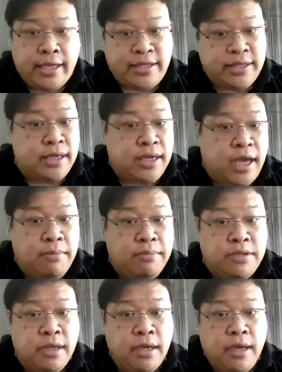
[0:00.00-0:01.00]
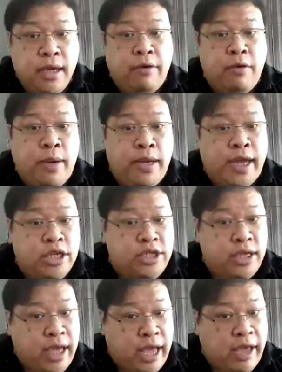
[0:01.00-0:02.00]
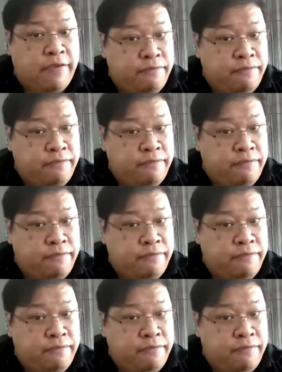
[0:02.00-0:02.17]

season comes, everyone can actually have